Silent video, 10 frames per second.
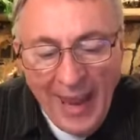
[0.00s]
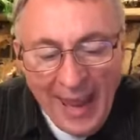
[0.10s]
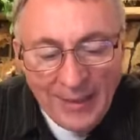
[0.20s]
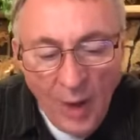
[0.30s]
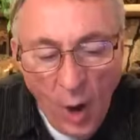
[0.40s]

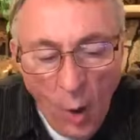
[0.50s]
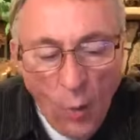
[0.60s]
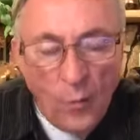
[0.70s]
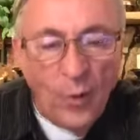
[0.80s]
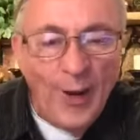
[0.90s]
and
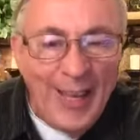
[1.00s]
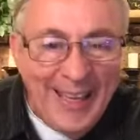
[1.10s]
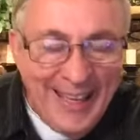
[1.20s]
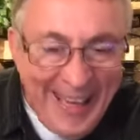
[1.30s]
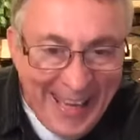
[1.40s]
over
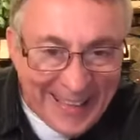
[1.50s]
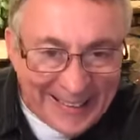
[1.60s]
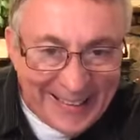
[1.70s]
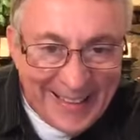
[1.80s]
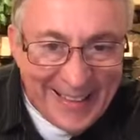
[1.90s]

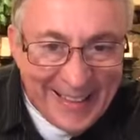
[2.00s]
again,